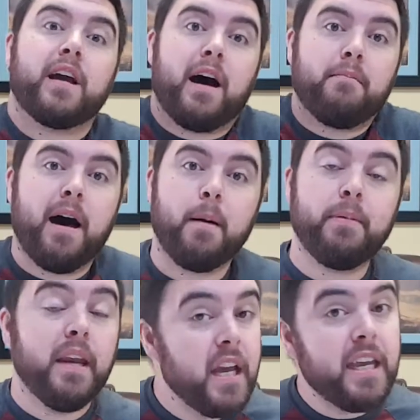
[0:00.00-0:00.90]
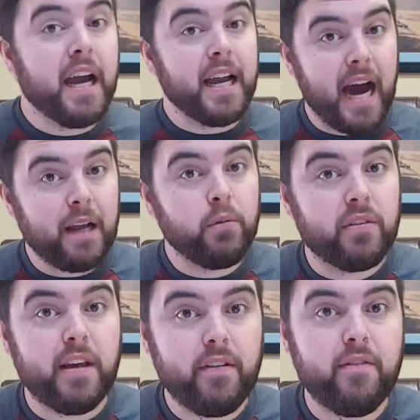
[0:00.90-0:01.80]
come up, and yet God
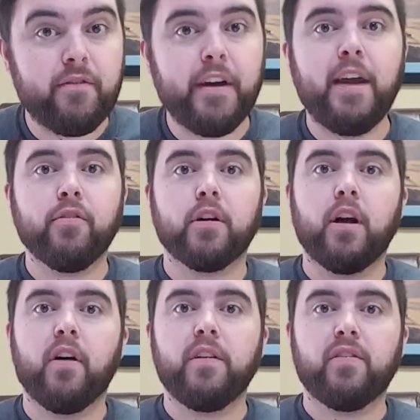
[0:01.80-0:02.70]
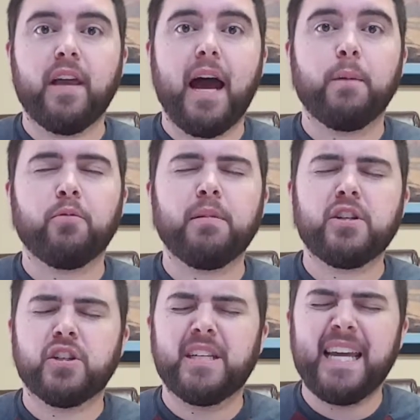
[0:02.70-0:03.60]
was giving him favor in all these times. But
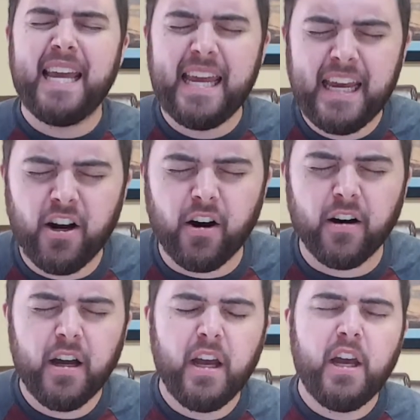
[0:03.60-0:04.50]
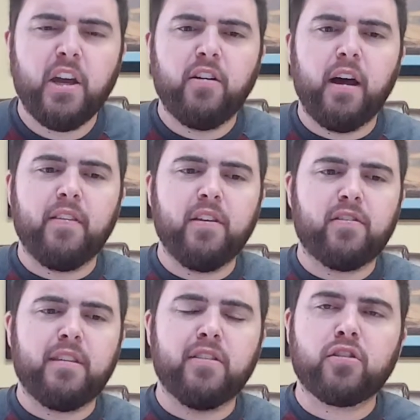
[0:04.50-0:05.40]
just to hear
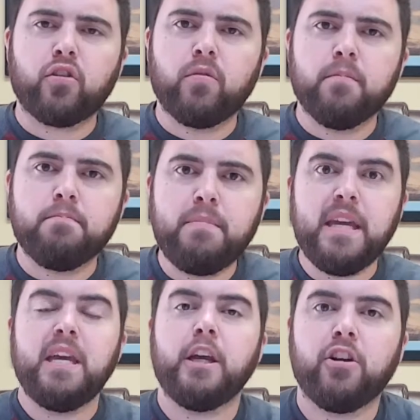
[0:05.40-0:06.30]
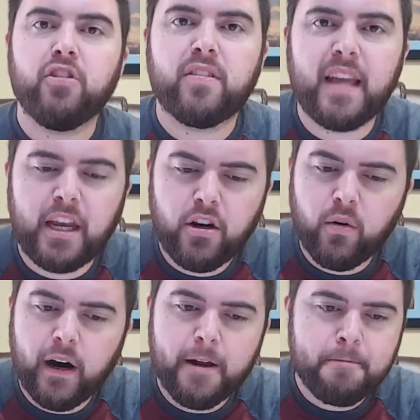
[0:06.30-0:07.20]
this being just say, you know
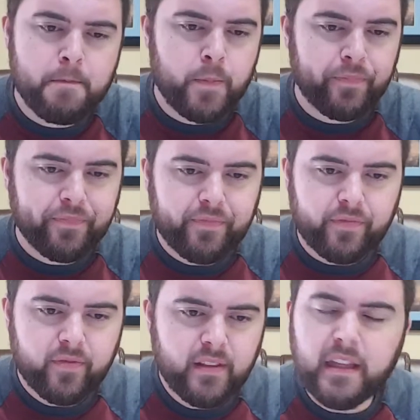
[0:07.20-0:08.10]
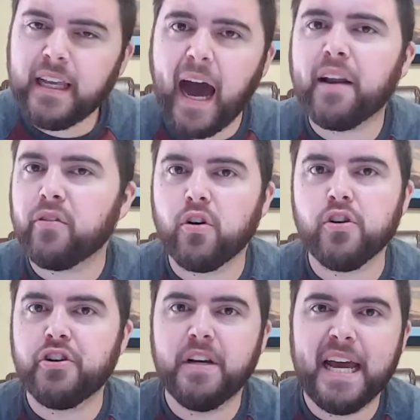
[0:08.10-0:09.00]
what, God has
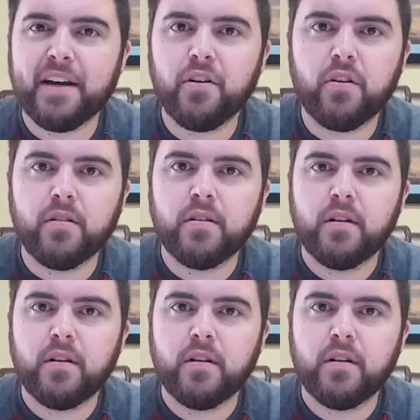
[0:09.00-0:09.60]
heard you, Daniel.